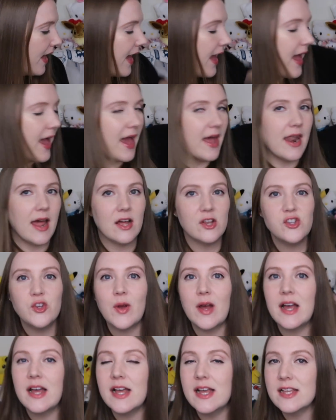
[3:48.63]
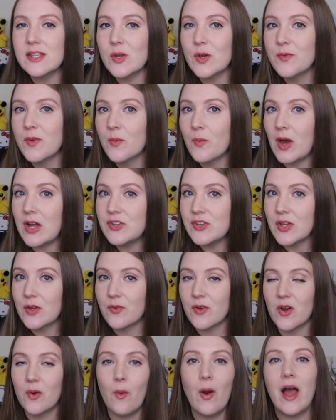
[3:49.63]
And as you guys who have been watching
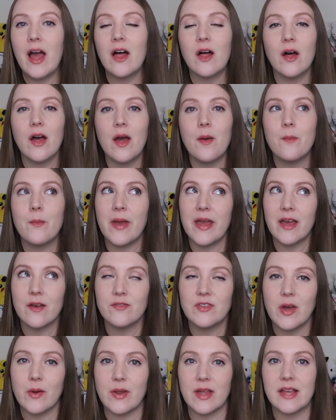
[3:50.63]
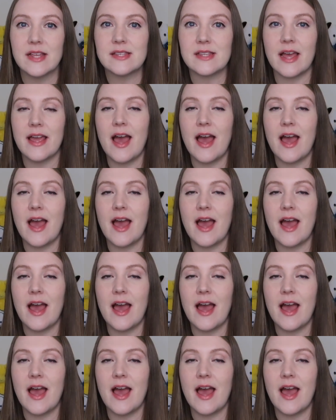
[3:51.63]
for a while may have noticed,